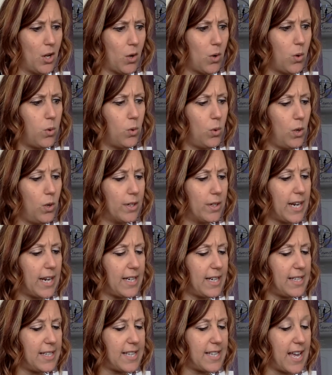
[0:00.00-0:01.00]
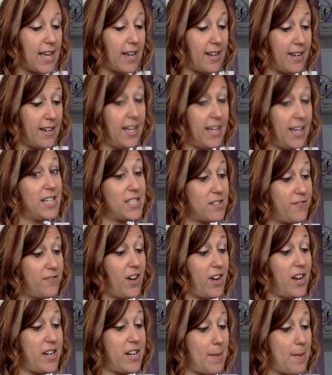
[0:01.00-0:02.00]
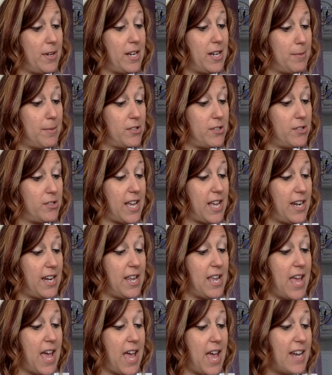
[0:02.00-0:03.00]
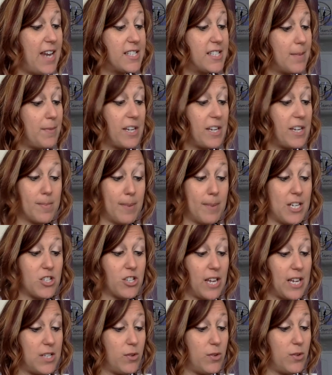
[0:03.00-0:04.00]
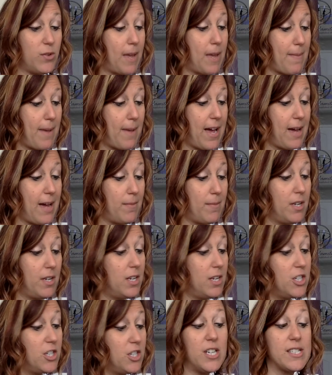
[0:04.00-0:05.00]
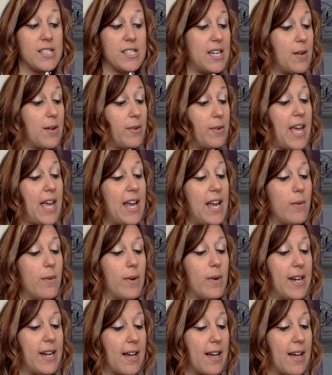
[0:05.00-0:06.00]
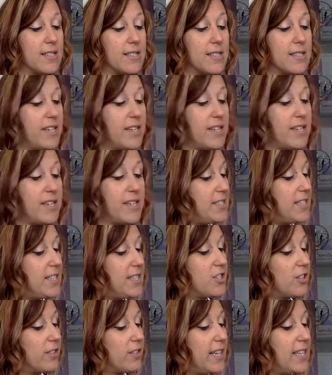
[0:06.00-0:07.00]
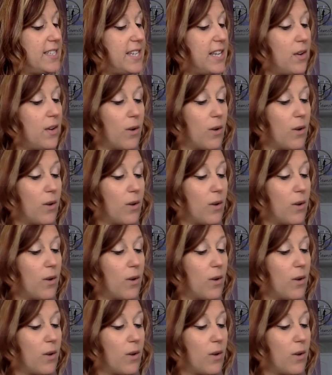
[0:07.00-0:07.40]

Cool, Katie said. It's fun, Emma W. said, and it's something special I do with my mom. She doesn't knit with anyone else, not my sister Lacey